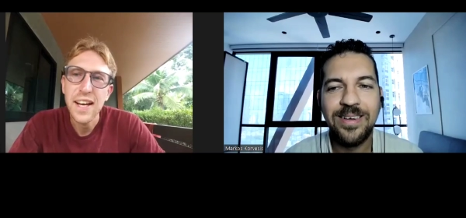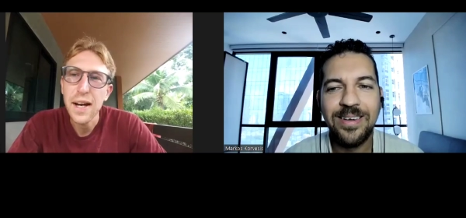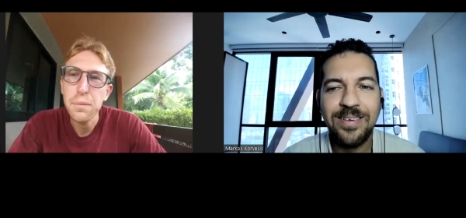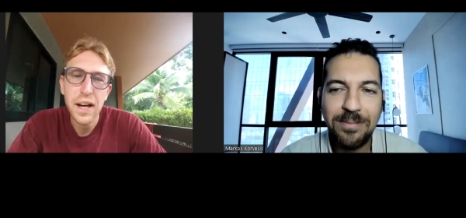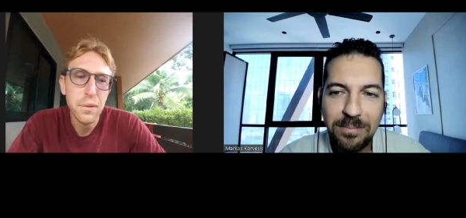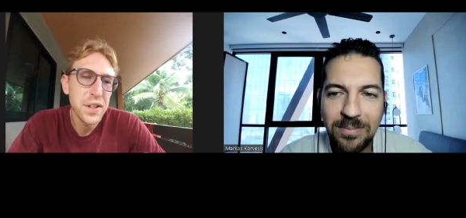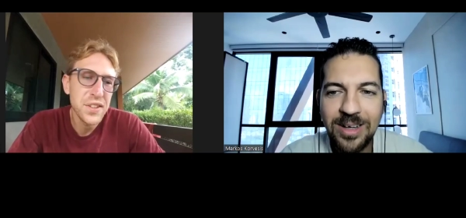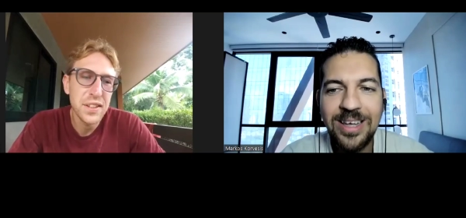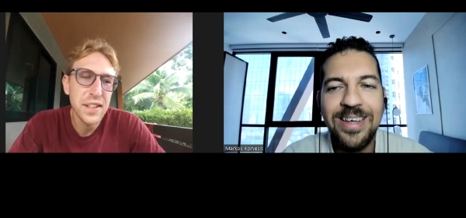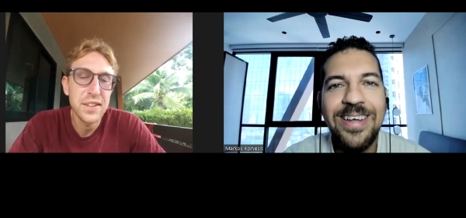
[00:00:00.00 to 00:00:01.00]
Speaker 1: yeah, I, I,
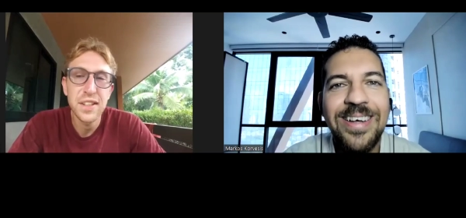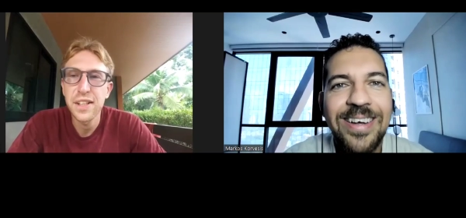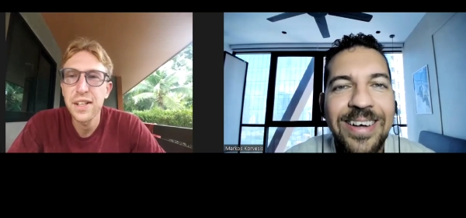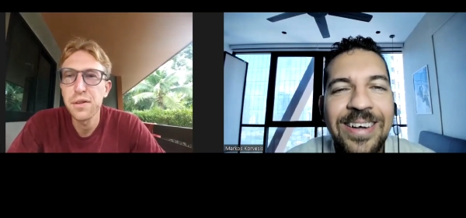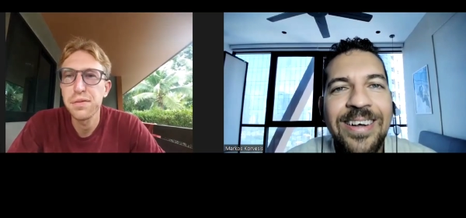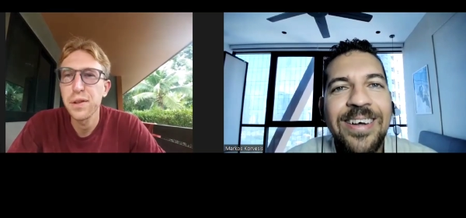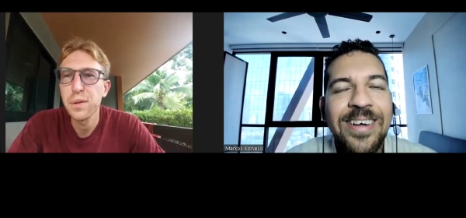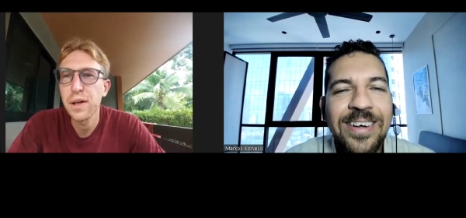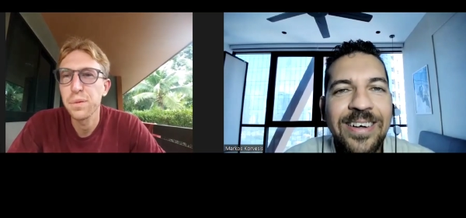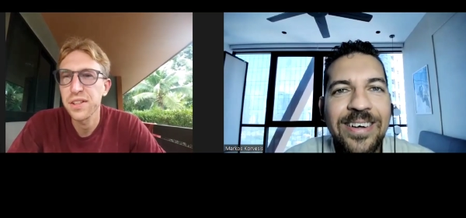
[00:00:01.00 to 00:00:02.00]
recently did an
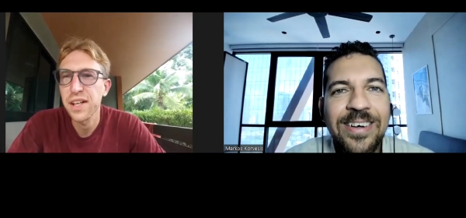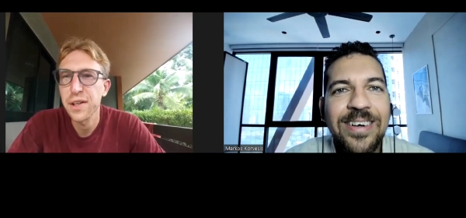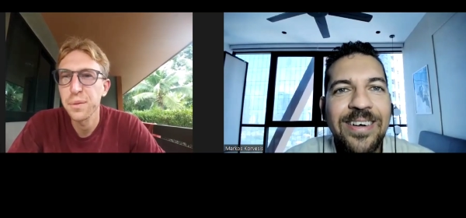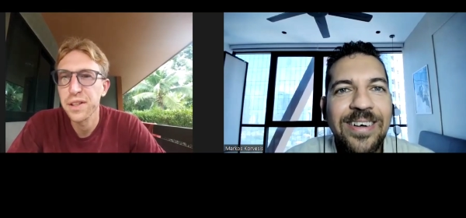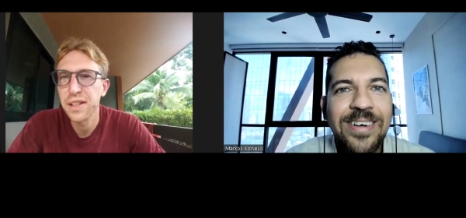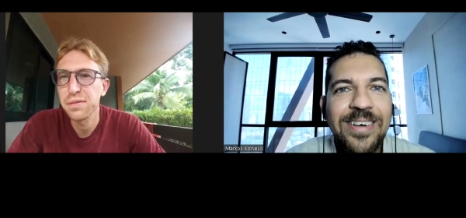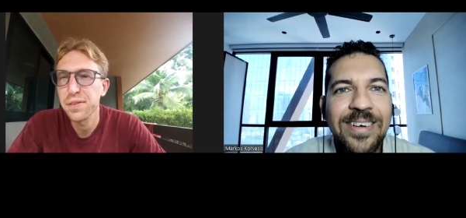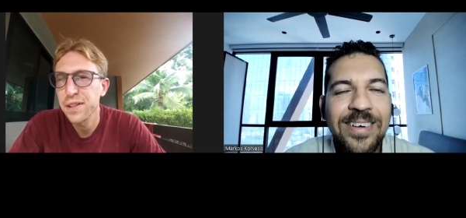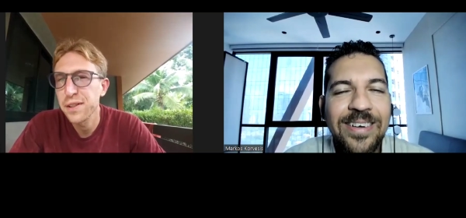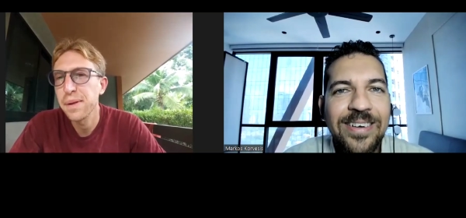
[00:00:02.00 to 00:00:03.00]
interview on retired working
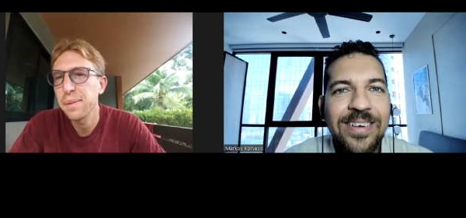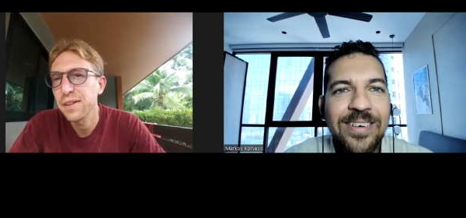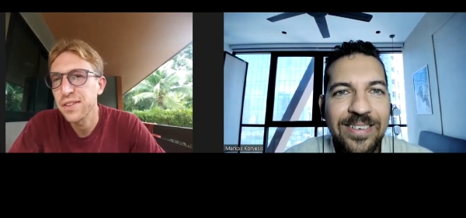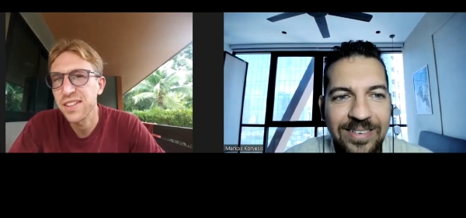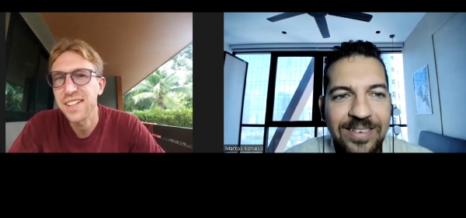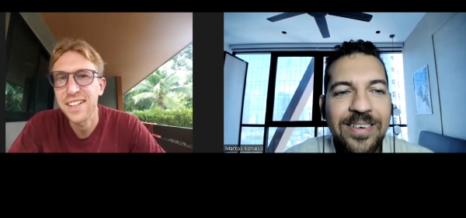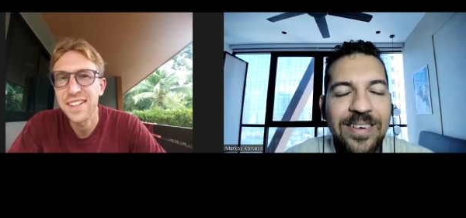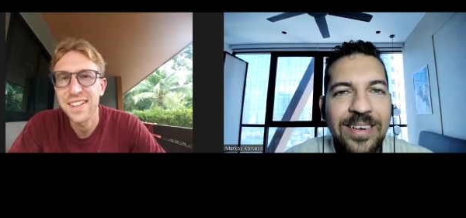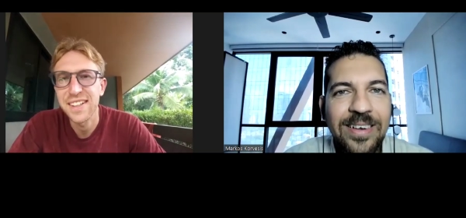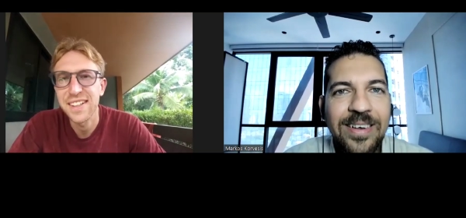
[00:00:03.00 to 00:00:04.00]
for you. Maybe you saw it.